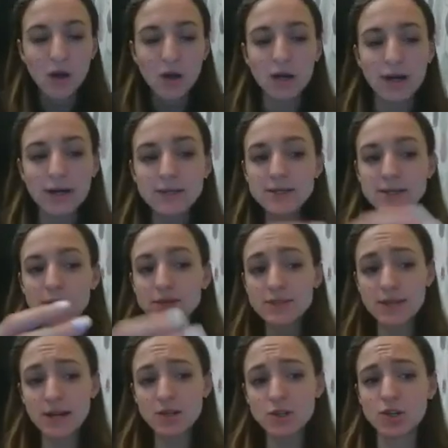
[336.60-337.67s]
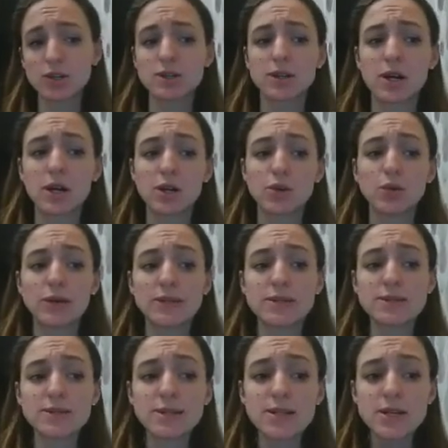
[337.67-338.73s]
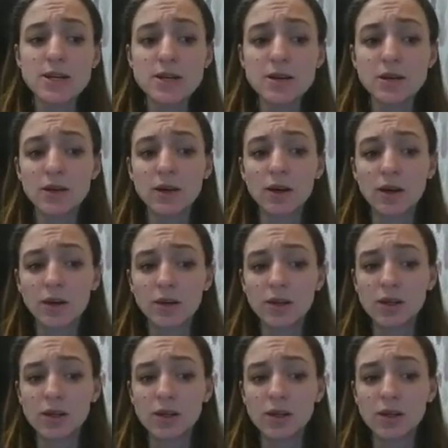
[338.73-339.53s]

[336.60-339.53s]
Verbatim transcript: and some section uh, you can see uh,